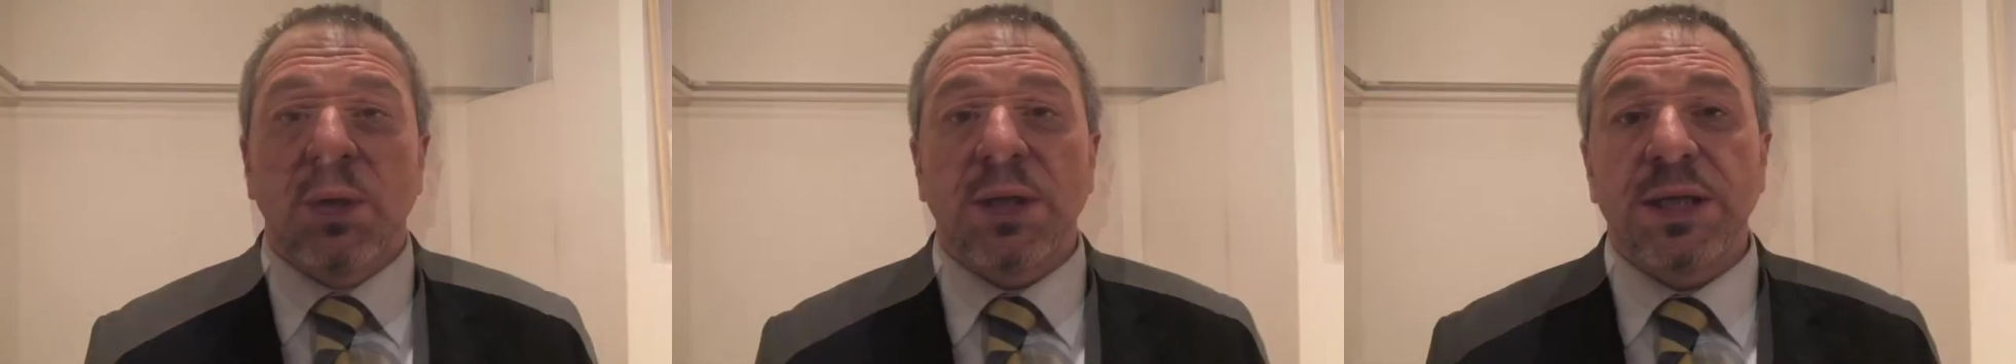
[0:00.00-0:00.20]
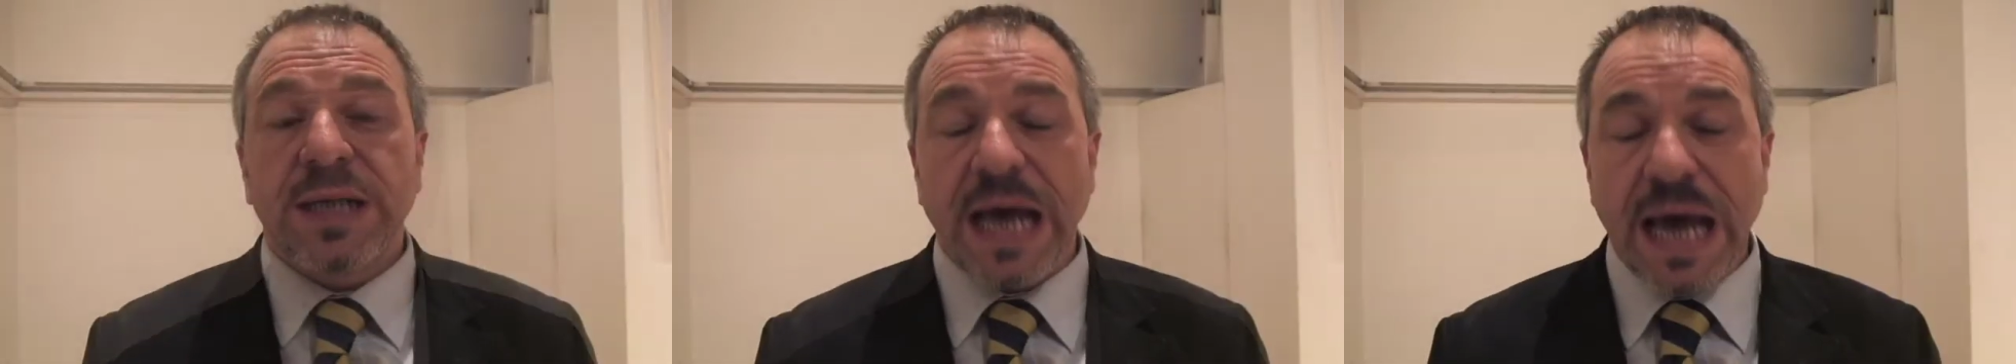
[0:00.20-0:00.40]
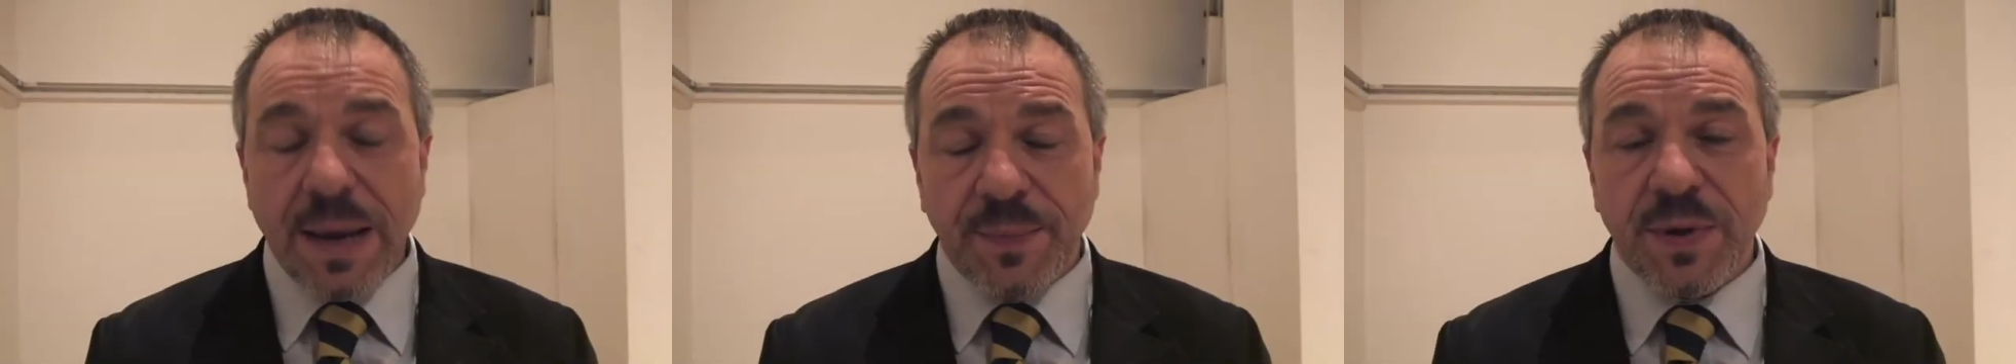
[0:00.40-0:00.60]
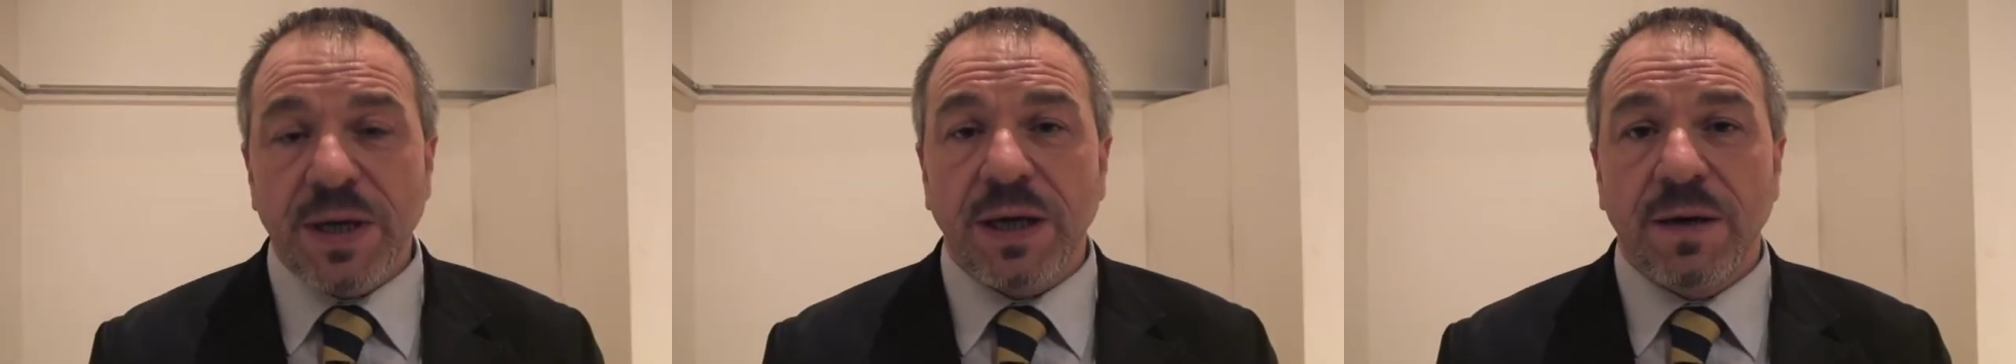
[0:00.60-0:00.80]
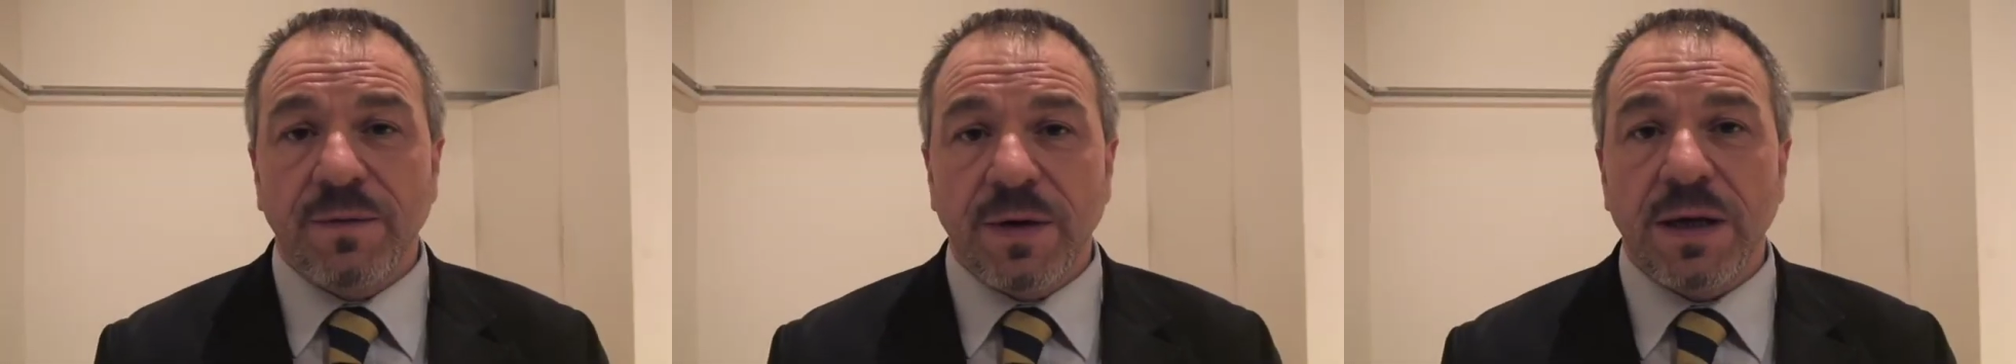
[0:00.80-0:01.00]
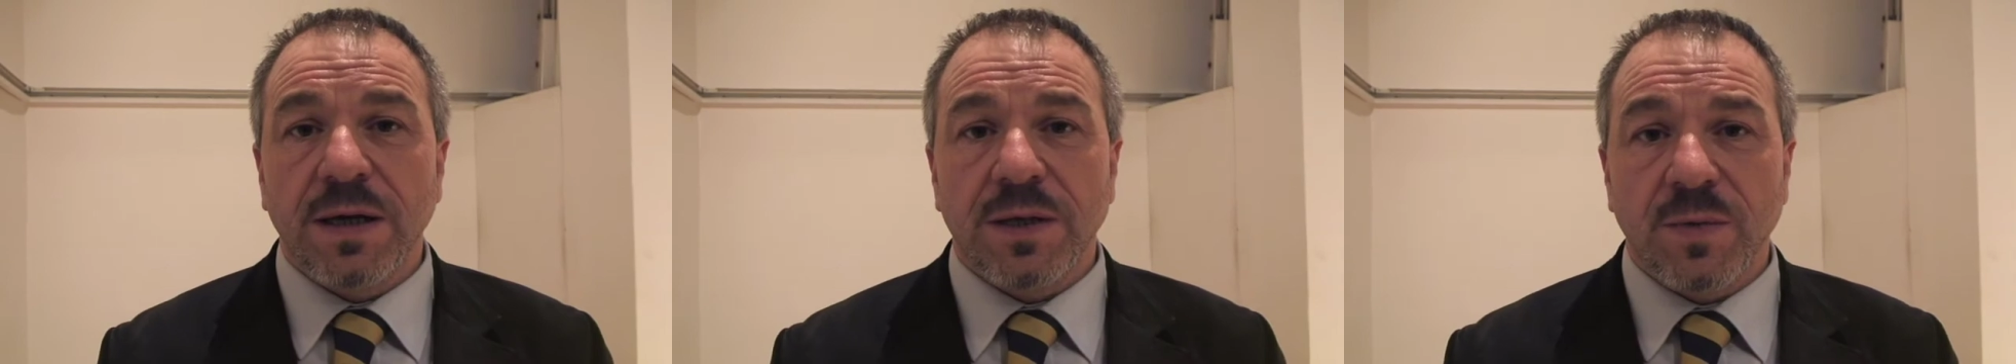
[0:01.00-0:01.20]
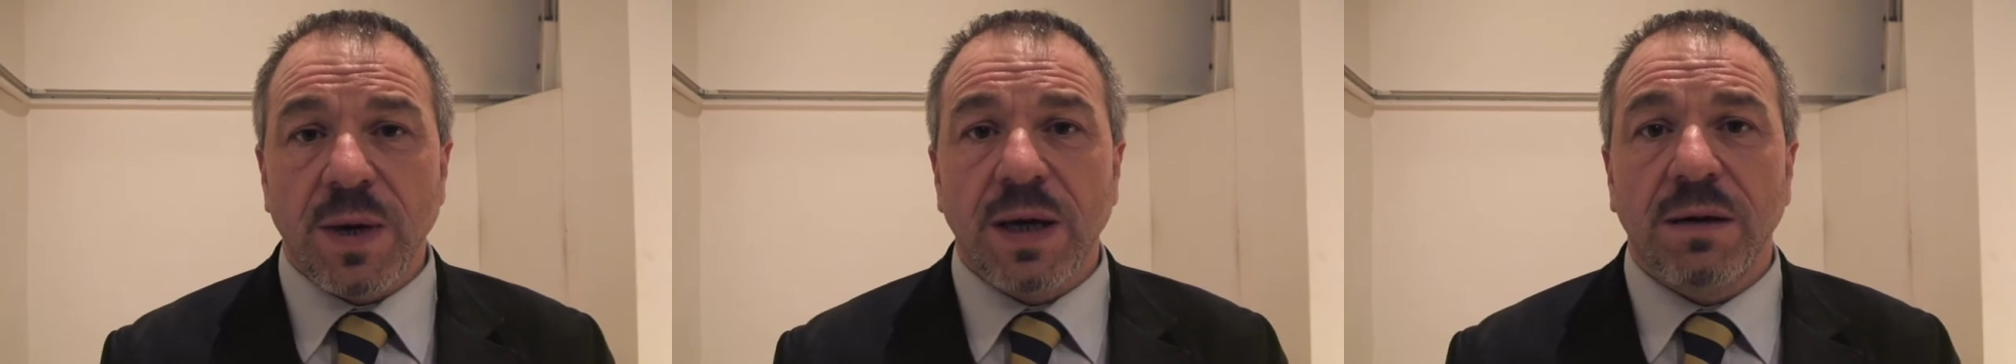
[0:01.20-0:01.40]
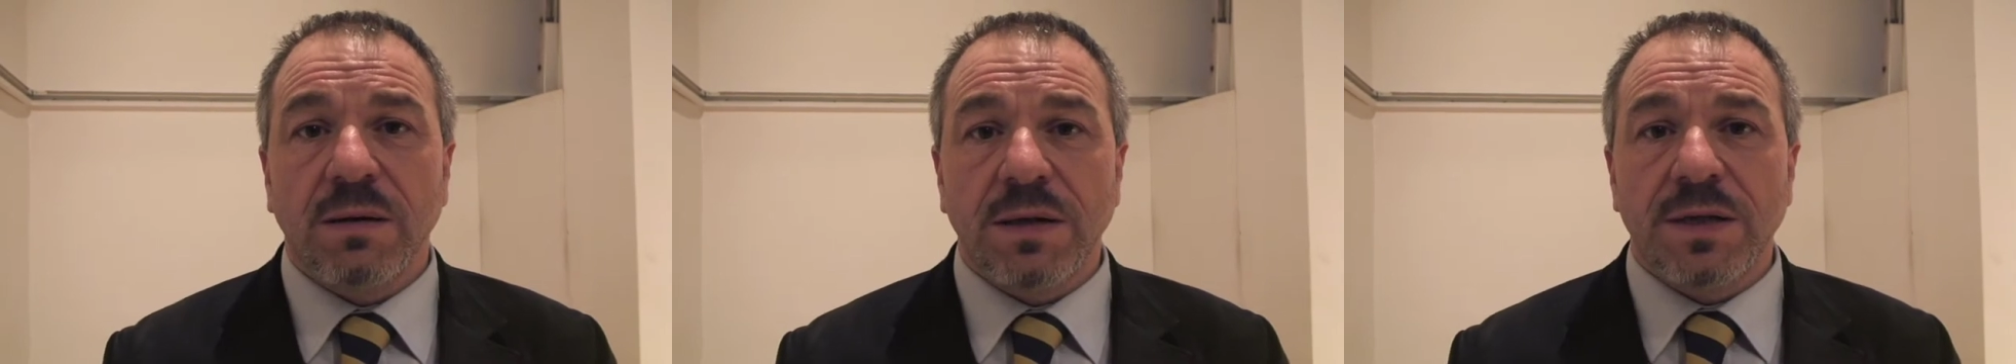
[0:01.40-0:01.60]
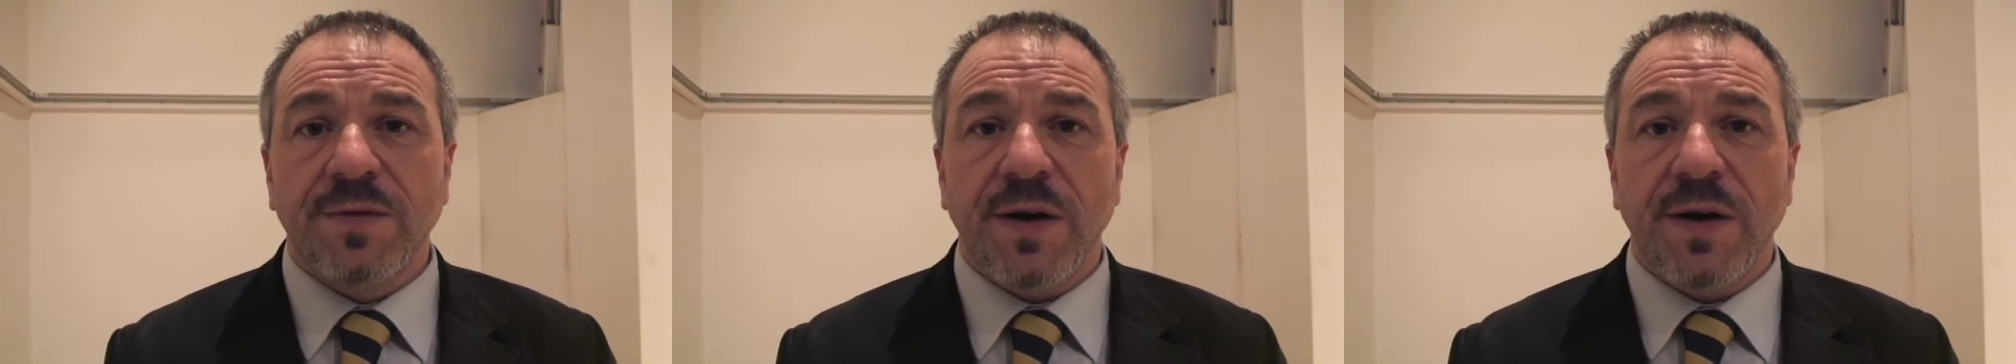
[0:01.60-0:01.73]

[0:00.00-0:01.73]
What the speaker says: What is happening in Venezuela is